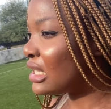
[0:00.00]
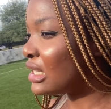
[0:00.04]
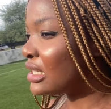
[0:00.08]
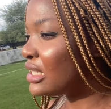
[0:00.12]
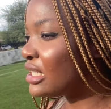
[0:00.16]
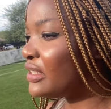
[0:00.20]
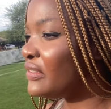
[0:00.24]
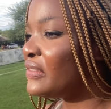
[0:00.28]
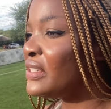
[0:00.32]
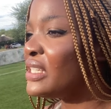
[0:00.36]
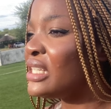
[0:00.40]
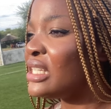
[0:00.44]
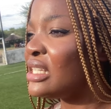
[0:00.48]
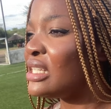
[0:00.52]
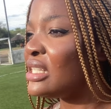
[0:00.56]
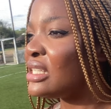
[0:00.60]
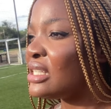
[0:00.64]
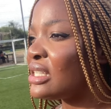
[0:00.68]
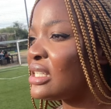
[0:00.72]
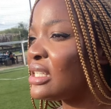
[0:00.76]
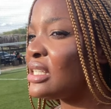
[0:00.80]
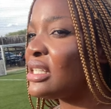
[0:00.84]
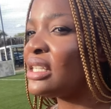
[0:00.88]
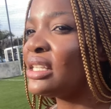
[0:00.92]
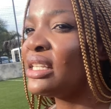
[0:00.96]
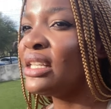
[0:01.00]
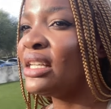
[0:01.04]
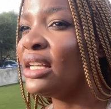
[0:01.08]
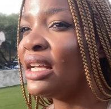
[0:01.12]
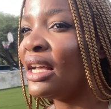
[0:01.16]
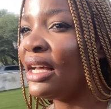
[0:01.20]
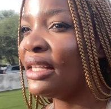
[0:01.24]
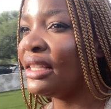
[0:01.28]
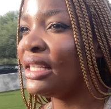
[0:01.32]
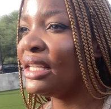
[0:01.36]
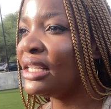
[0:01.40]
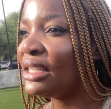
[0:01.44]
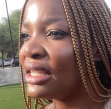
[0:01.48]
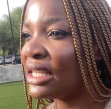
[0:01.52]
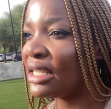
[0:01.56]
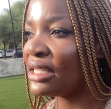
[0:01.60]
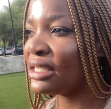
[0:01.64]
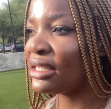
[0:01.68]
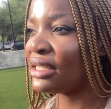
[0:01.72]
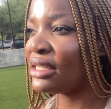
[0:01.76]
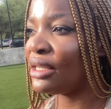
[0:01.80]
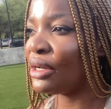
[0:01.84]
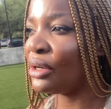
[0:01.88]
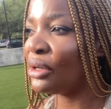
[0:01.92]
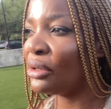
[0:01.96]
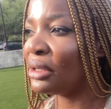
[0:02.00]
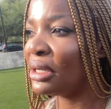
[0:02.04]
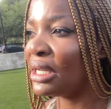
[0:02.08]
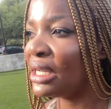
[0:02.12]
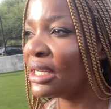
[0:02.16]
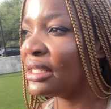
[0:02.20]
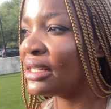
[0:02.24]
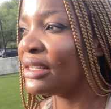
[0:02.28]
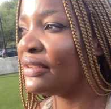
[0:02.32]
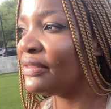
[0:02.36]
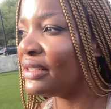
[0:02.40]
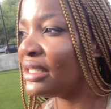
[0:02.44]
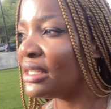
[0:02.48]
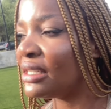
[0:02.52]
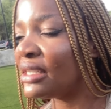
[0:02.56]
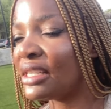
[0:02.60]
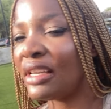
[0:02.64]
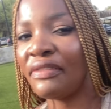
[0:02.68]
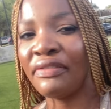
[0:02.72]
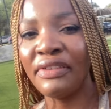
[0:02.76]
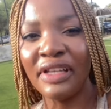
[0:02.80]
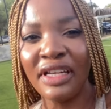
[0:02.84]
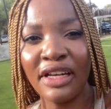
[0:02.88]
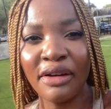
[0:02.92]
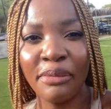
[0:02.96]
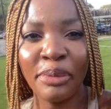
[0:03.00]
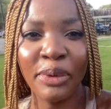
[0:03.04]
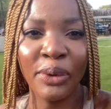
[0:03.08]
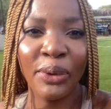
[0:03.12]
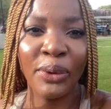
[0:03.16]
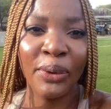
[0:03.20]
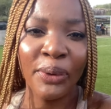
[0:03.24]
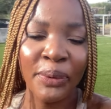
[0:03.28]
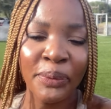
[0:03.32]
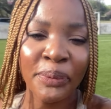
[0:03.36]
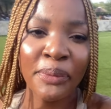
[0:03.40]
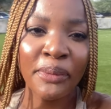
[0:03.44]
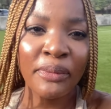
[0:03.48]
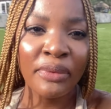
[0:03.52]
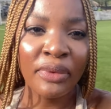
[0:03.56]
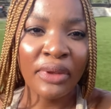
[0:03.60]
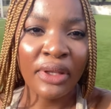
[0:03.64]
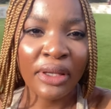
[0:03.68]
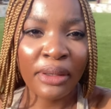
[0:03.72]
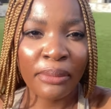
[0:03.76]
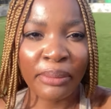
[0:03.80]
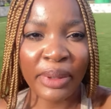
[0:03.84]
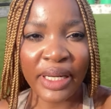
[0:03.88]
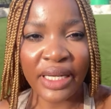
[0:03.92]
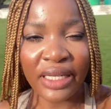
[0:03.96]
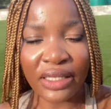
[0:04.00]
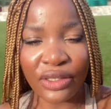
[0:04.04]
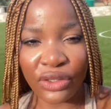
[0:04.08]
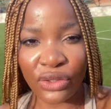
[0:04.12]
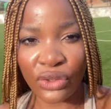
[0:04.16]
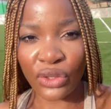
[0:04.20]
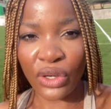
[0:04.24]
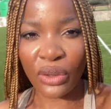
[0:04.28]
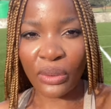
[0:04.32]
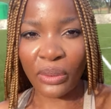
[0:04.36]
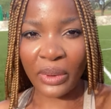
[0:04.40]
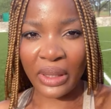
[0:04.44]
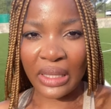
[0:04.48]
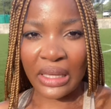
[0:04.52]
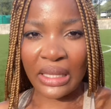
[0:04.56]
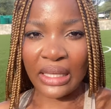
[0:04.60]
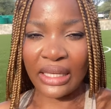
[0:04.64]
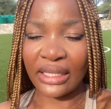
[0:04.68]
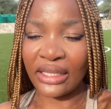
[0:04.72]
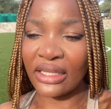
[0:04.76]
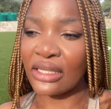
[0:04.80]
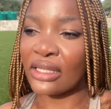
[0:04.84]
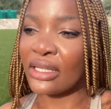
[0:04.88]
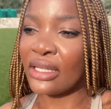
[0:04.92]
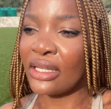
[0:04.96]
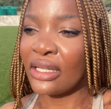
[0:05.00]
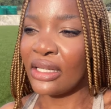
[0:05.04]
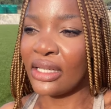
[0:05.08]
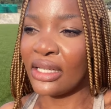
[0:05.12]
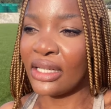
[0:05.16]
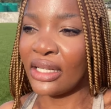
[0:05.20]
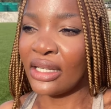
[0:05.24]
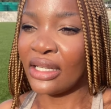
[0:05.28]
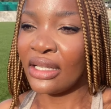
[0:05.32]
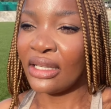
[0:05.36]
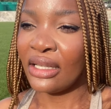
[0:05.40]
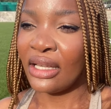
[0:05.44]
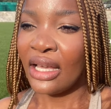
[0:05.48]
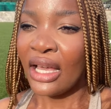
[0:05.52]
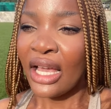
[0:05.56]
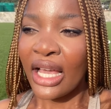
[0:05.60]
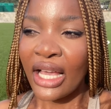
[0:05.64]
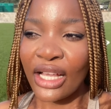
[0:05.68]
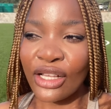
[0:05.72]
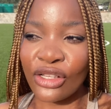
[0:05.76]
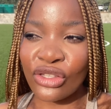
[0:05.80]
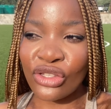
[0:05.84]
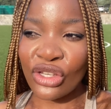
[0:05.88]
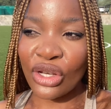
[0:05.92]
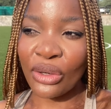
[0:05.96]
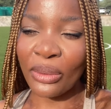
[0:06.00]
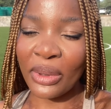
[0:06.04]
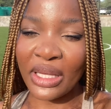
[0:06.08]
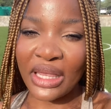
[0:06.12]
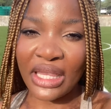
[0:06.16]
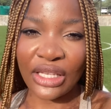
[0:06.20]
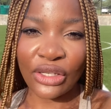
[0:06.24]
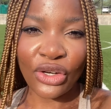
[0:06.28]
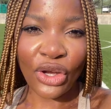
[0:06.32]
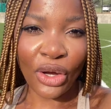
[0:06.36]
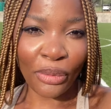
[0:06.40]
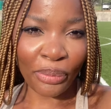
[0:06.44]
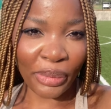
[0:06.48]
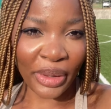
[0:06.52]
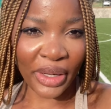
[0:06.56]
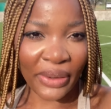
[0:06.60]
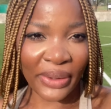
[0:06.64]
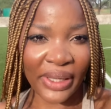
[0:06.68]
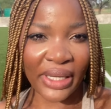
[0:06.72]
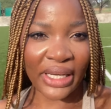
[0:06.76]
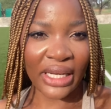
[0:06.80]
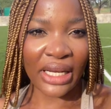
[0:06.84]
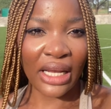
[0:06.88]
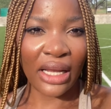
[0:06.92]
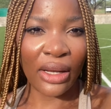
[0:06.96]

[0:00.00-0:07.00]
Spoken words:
activities? I think that's the only activities available. But it's so worth it. It's so worth it comparing